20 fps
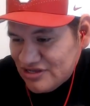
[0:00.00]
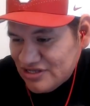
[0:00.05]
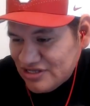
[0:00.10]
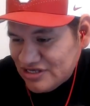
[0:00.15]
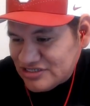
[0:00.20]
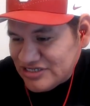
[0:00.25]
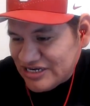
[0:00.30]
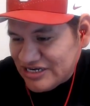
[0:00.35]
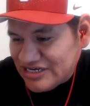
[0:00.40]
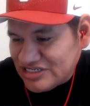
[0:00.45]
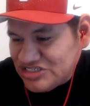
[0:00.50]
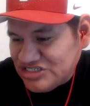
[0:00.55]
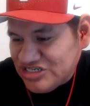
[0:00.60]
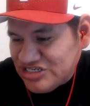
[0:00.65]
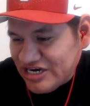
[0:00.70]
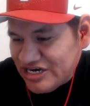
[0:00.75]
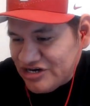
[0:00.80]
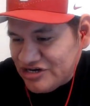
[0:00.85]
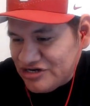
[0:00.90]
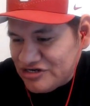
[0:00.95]
There's like a
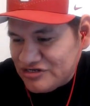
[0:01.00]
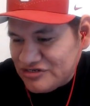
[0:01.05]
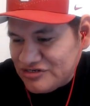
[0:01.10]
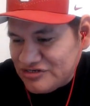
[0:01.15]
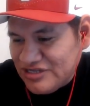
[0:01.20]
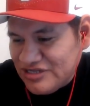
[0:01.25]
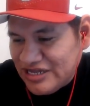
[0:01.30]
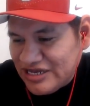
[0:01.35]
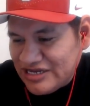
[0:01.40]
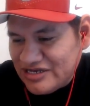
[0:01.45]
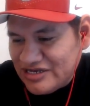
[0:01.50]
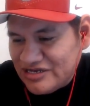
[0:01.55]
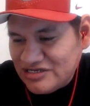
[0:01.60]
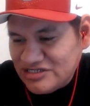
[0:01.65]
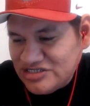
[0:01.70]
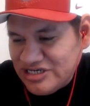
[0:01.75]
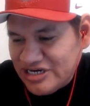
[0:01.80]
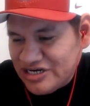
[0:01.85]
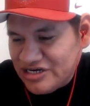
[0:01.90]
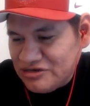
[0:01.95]
checkered, like
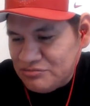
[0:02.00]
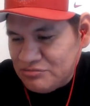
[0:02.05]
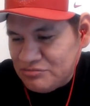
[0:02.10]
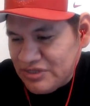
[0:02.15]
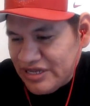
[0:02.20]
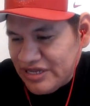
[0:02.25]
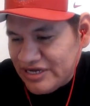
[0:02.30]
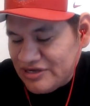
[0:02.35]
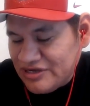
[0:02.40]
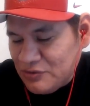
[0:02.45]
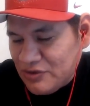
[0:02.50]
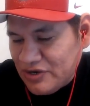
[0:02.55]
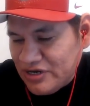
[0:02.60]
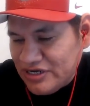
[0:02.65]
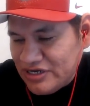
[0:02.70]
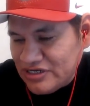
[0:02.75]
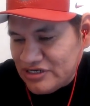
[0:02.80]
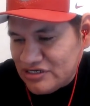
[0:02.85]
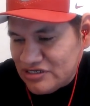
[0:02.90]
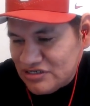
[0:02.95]
checkered black and
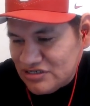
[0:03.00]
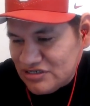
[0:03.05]
white.